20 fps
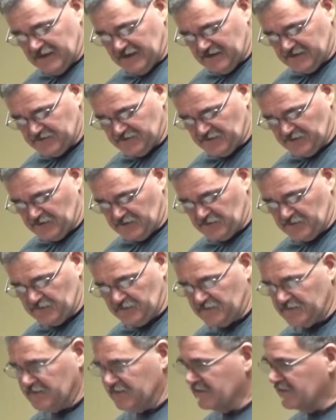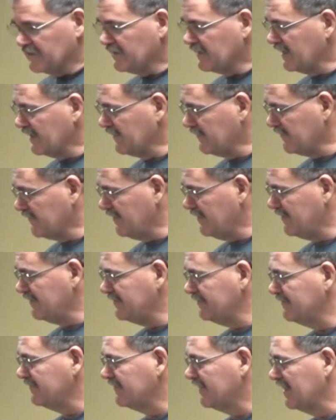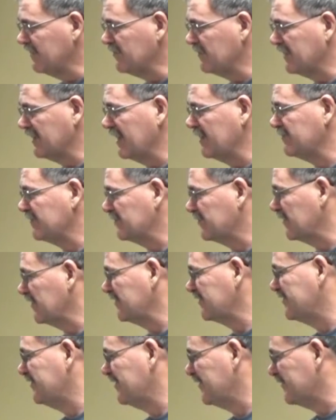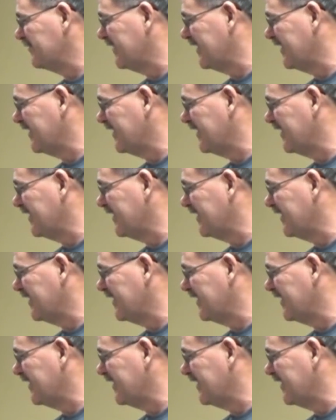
and so later on he became the personnel